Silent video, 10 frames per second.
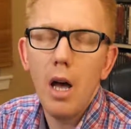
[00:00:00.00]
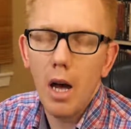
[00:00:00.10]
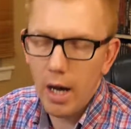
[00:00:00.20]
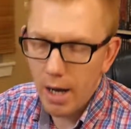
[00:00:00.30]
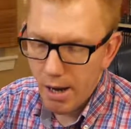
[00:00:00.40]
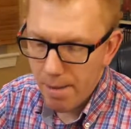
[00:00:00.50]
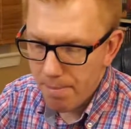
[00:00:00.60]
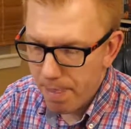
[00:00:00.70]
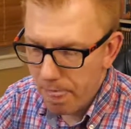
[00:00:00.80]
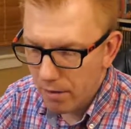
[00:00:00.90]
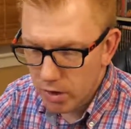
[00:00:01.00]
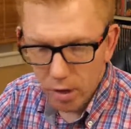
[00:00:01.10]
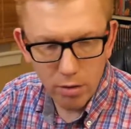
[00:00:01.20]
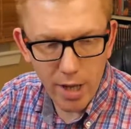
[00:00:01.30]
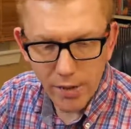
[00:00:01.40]

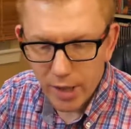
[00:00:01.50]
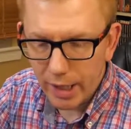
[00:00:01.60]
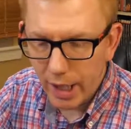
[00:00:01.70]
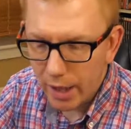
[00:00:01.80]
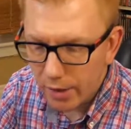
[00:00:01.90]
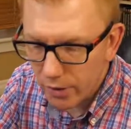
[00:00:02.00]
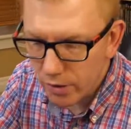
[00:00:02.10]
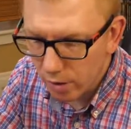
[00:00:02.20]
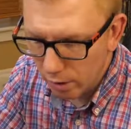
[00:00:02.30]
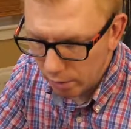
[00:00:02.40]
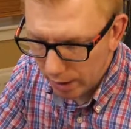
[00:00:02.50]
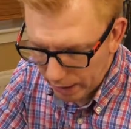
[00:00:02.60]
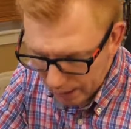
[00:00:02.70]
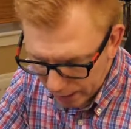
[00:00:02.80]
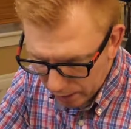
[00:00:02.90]
So that's it, guys. So
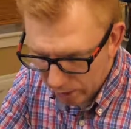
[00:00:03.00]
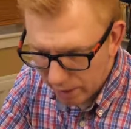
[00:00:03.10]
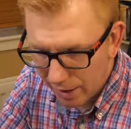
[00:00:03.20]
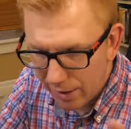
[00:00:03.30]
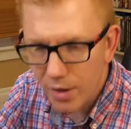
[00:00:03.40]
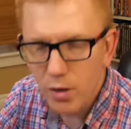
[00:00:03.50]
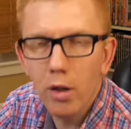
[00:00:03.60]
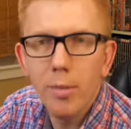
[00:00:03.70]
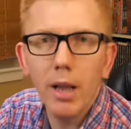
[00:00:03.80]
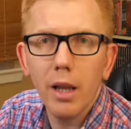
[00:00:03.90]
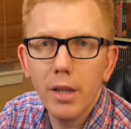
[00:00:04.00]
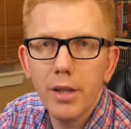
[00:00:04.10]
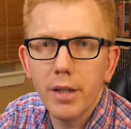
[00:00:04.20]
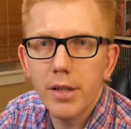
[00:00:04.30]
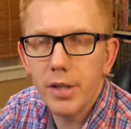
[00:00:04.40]
that's all my
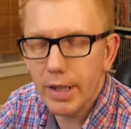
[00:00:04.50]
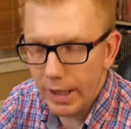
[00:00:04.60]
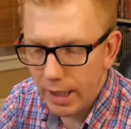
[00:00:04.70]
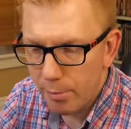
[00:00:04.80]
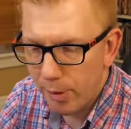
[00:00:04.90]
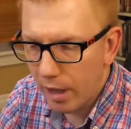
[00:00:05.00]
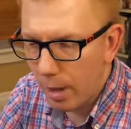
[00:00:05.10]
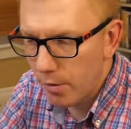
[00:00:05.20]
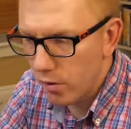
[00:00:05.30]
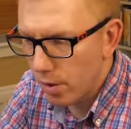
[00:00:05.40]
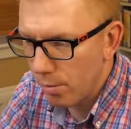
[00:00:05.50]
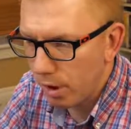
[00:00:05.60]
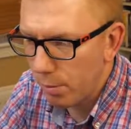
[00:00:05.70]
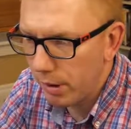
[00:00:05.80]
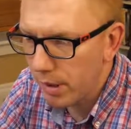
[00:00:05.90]
latest pickups, which I'm
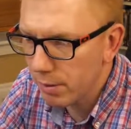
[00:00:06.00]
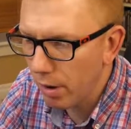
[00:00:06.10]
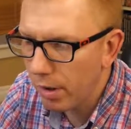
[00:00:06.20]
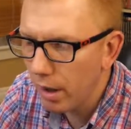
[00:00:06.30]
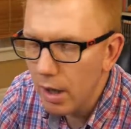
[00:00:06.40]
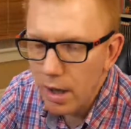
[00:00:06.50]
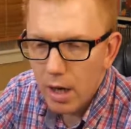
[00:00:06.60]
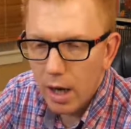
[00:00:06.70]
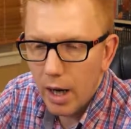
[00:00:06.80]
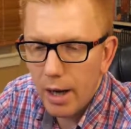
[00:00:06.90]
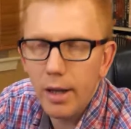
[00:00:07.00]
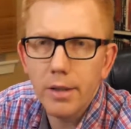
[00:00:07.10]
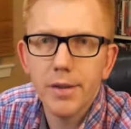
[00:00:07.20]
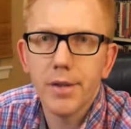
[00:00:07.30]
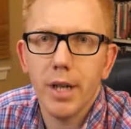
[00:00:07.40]
really pleased with.
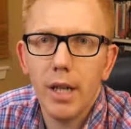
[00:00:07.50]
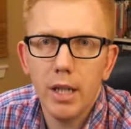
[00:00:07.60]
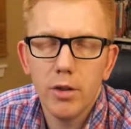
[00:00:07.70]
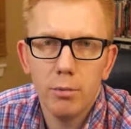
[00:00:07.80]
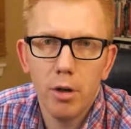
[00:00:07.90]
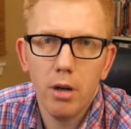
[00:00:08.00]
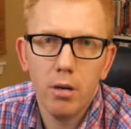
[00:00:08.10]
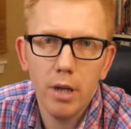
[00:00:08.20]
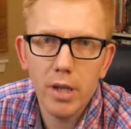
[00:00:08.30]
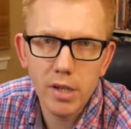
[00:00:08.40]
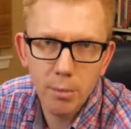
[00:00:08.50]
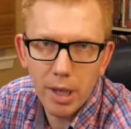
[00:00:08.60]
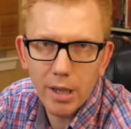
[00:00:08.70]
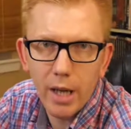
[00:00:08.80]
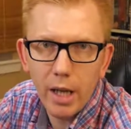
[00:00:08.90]
And tomorrow is the
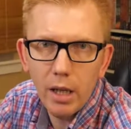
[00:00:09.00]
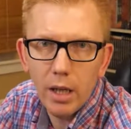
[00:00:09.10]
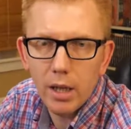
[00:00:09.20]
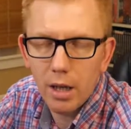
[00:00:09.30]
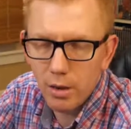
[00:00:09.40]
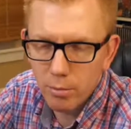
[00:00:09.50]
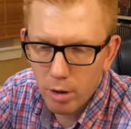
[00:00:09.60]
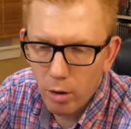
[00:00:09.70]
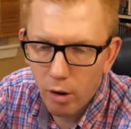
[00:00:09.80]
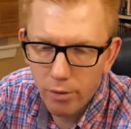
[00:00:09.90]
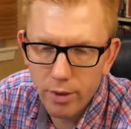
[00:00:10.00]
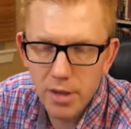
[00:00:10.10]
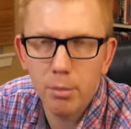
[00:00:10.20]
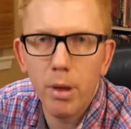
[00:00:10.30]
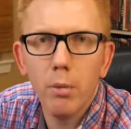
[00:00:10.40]
big day. Tomorrow hopefully
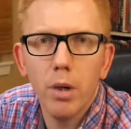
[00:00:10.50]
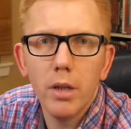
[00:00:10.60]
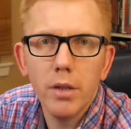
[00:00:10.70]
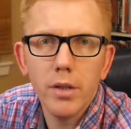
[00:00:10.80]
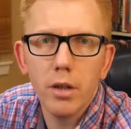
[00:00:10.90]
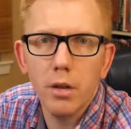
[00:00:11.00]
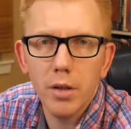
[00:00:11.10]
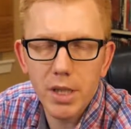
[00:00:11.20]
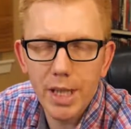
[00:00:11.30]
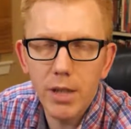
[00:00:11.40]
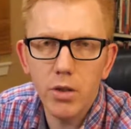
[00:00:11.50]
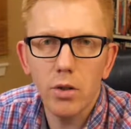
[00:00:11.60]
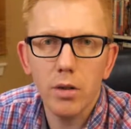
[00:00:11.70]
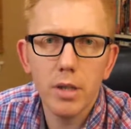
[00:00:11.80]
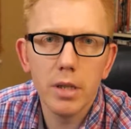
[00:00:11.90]
is the big one, so stay
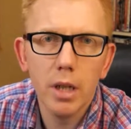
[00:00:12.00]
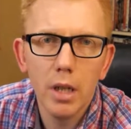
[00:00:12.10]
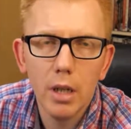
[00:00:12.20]
tuned.